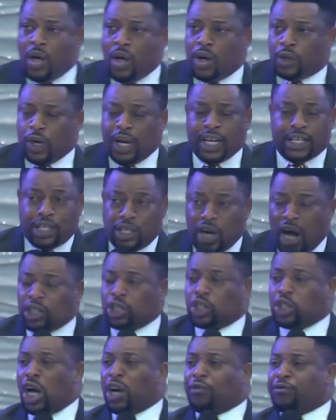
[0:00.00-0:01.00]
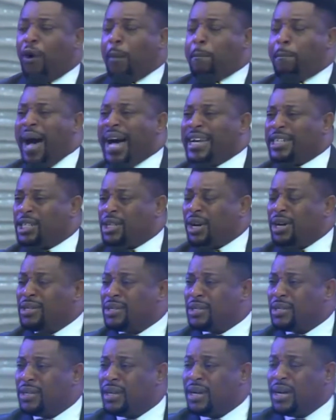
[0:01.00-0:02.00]
So it's not just for
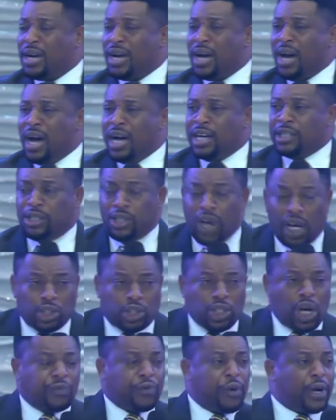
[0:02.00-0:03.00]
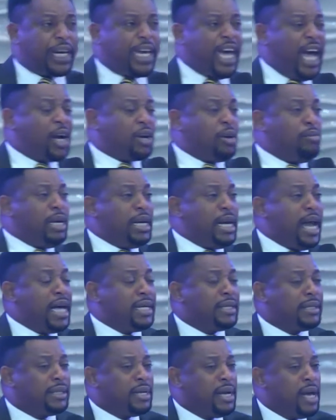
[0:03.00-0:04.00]
pastors, it's not just for care group
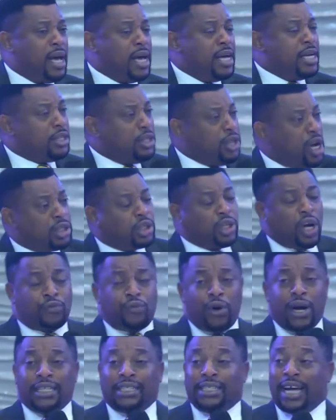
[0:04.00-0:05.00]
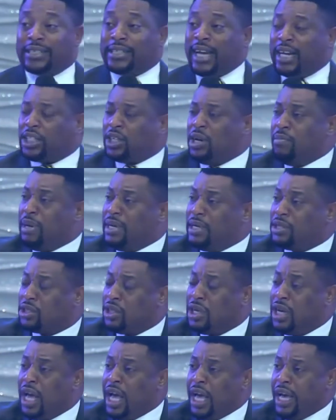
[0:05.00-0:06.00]
leaders, it's not just for intercessory
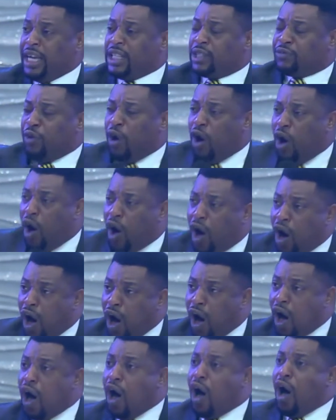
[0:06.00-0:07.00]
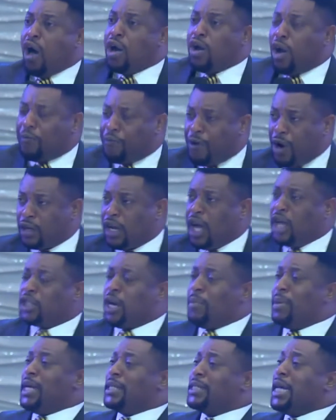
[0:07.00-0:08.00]
ministry, it's for all of us.
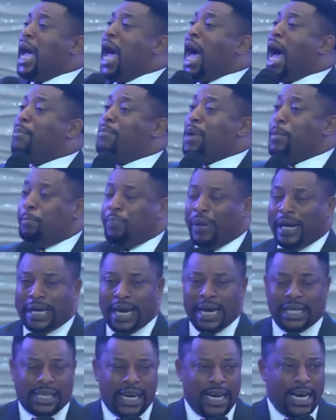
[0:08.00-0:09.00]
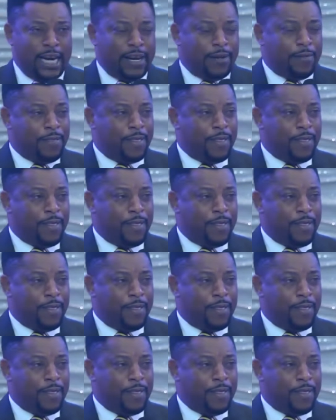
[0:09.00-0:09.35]
Somebody say, I'm implicated.